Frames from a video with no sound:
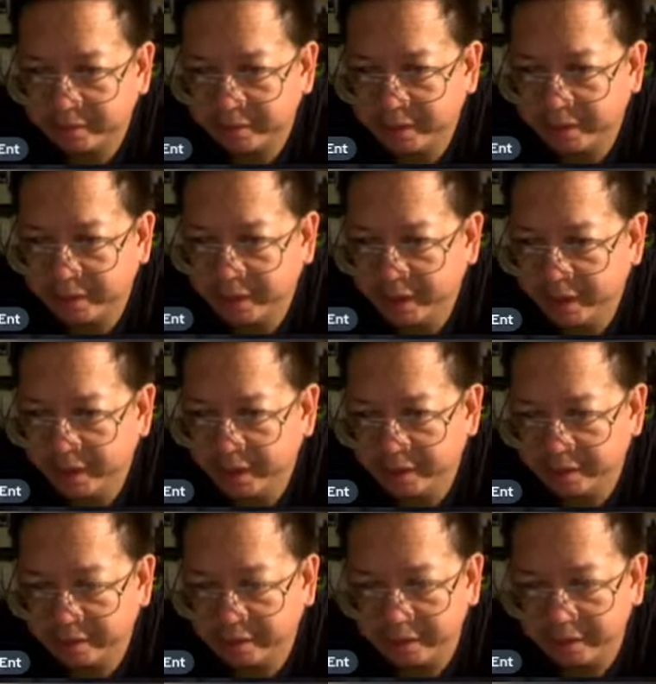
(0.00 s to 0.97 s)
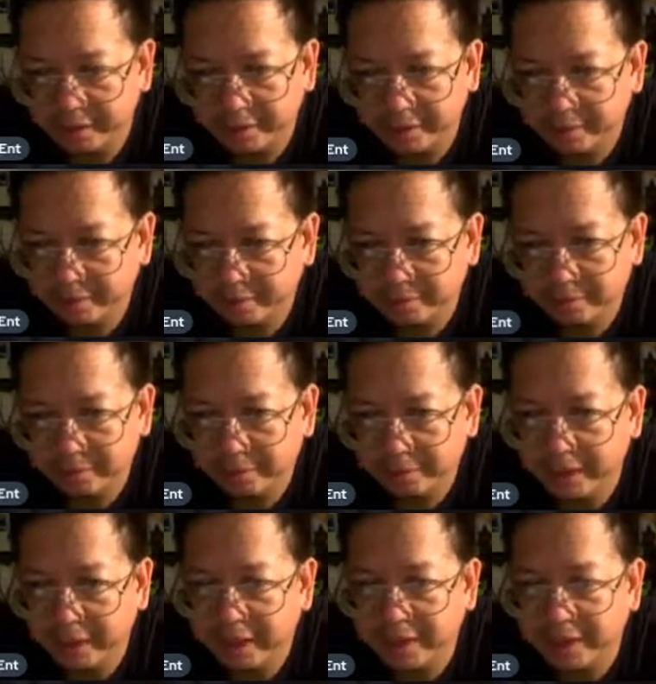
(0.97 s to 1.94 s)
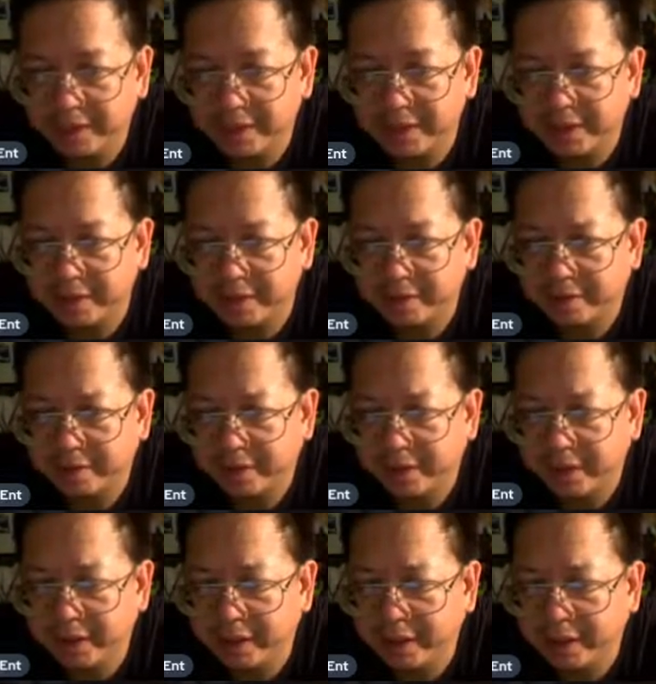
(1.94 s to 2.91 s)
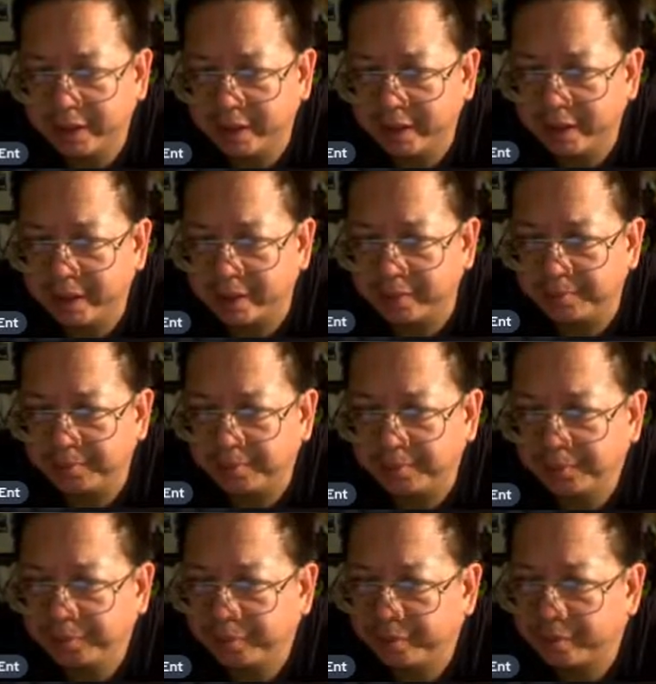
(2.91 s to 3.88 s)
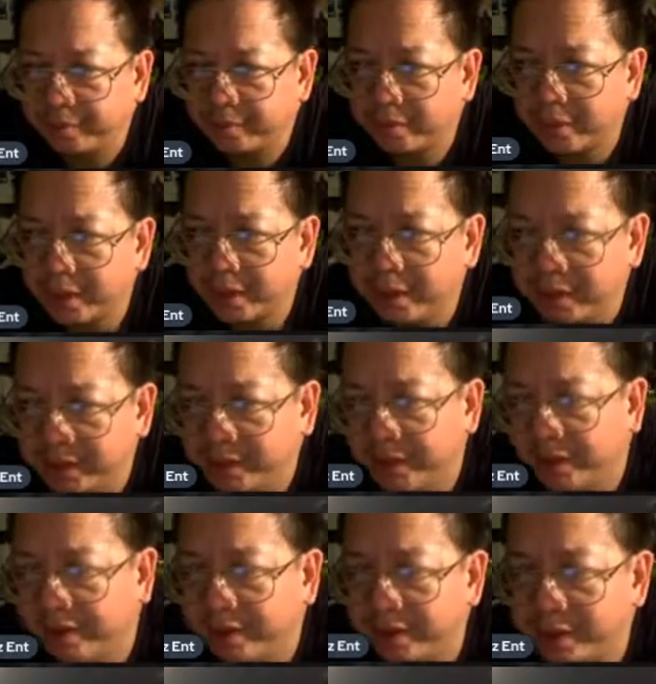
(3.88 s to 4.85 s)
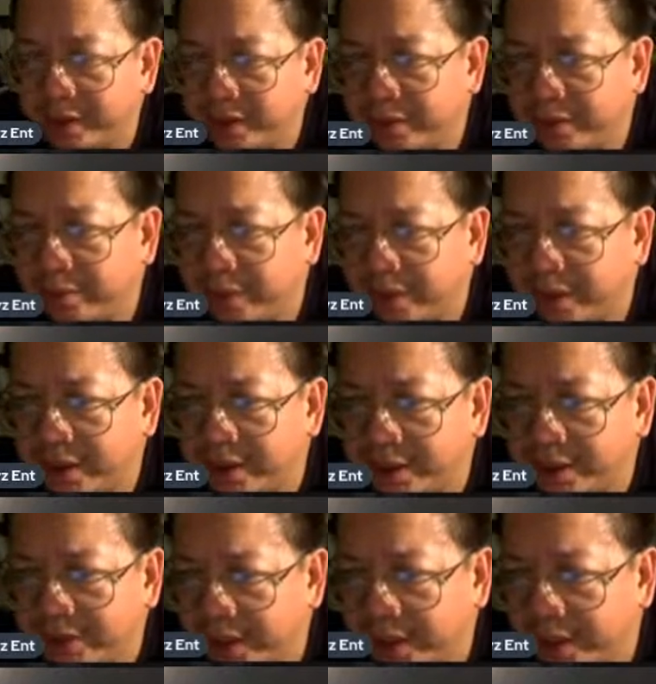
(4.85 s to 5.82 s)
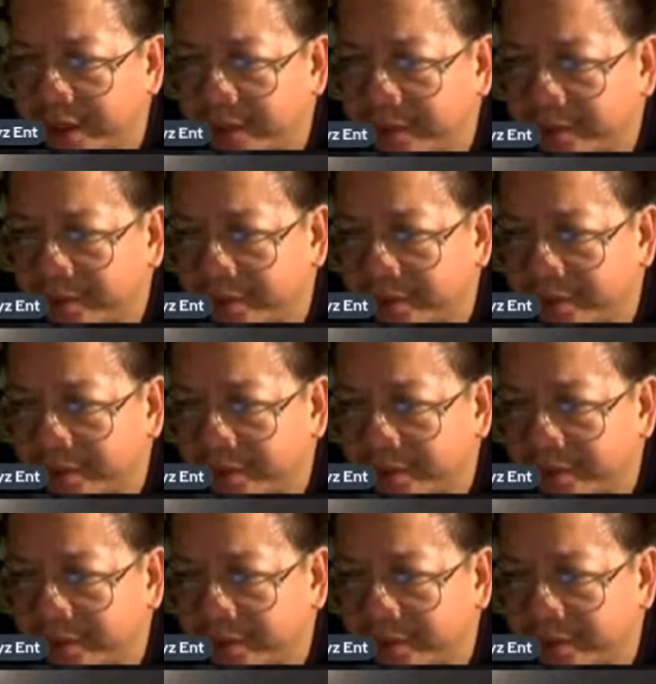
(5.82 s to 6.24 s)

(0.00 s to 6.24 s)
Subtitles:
any stills, any interiors you wanted to share?